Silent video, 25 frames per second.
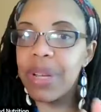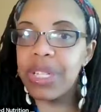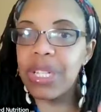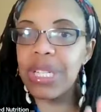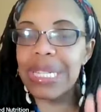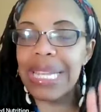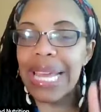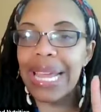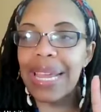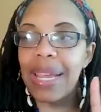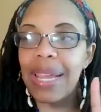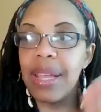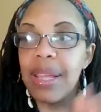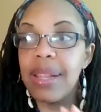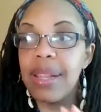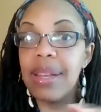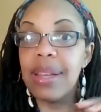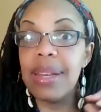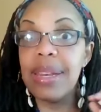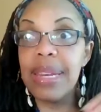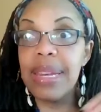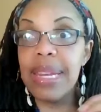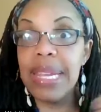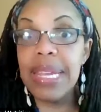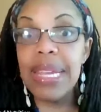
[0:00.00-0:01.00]
much as I
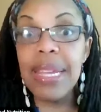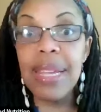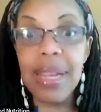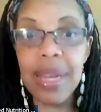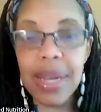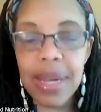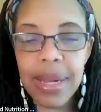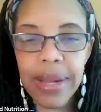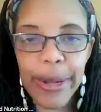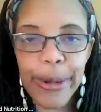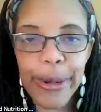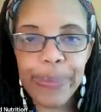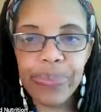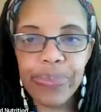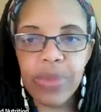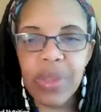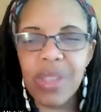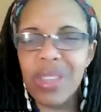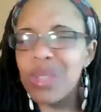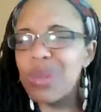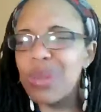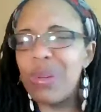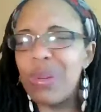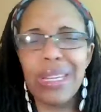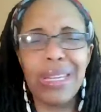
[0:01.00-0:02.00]
need
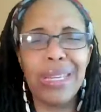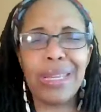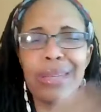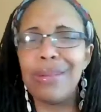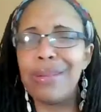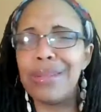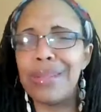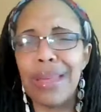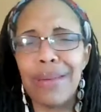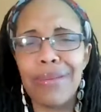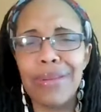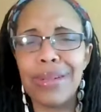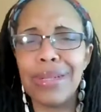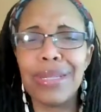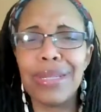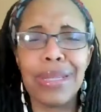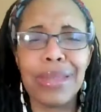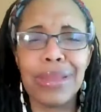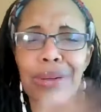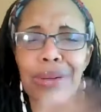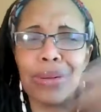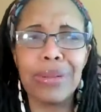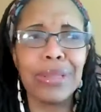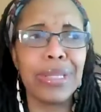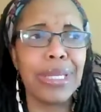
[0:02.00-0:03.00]
because we need 7
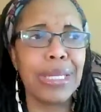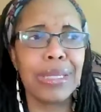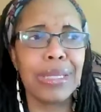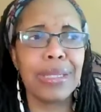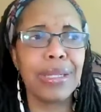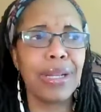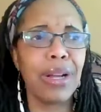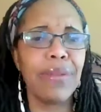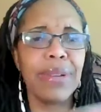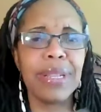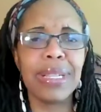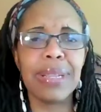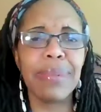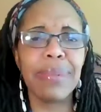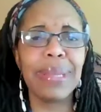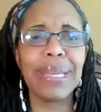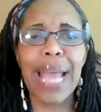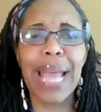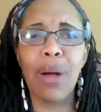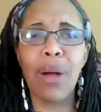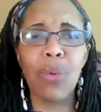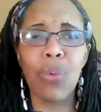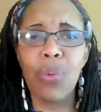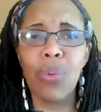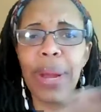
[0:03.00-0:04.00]
to 13 servings,
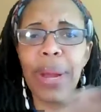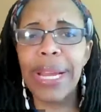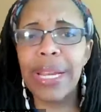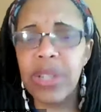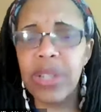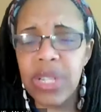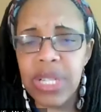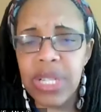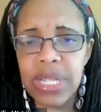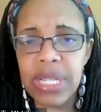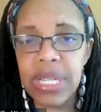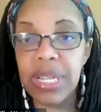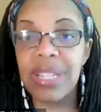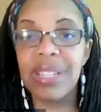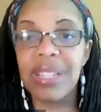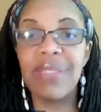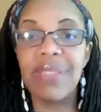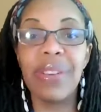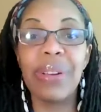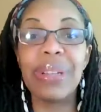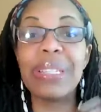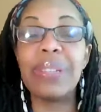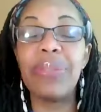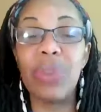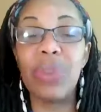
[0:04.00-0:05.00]
something outrageous, and
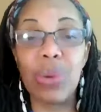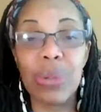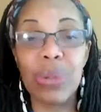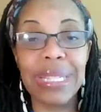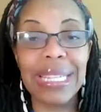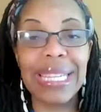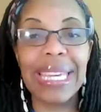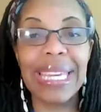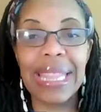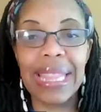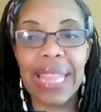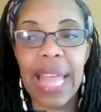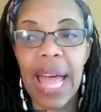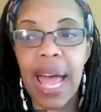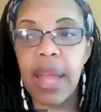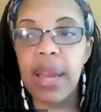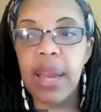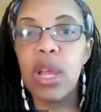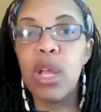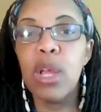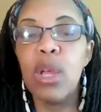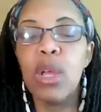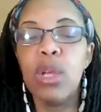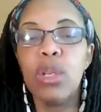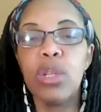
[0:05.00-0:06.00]
it's very difficult to get
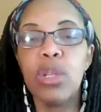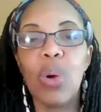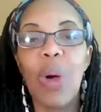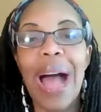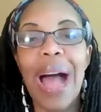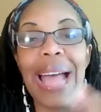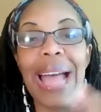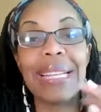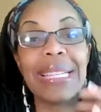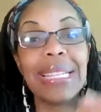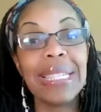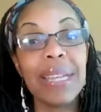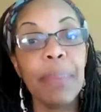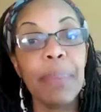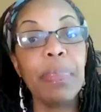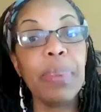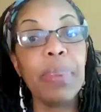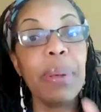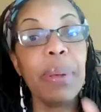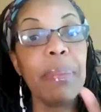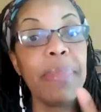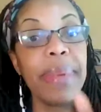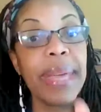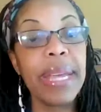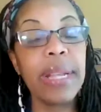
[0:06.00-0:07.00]
that. So I
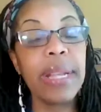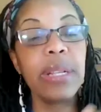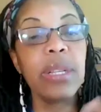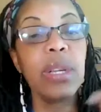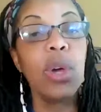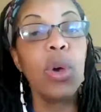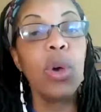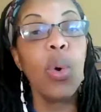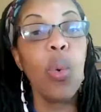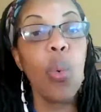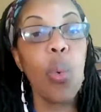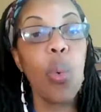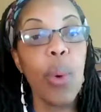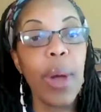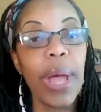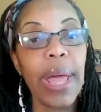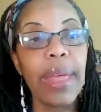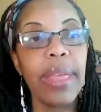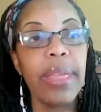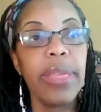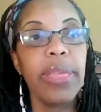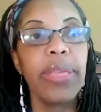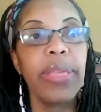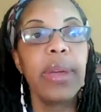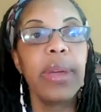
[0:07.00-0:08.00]
supplement
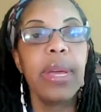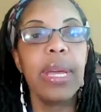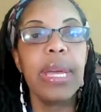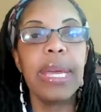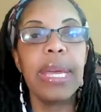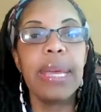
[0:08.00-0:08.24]
with